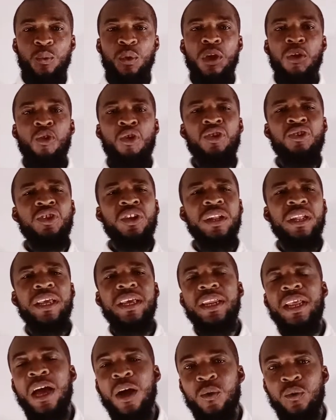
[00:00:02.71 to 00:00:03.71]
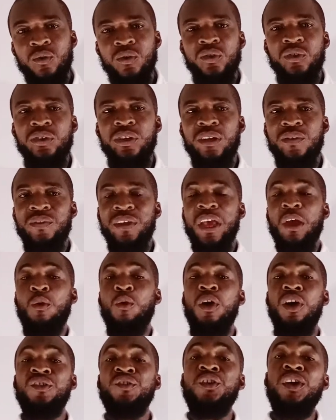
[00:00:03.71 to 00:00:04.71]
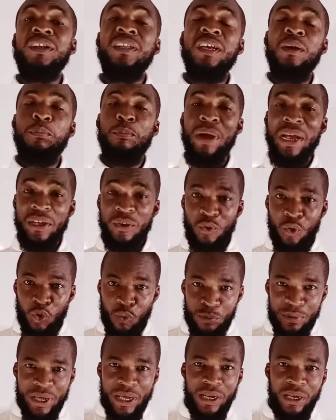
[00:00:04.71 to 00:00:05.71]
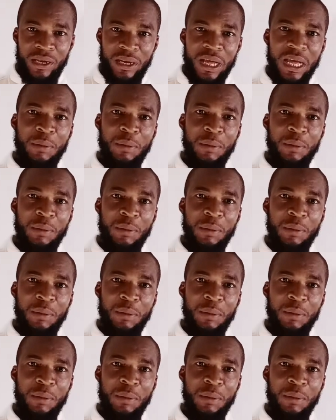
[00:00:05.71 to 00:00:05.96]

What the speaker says: we are going to learn how to solve a quadratic binomial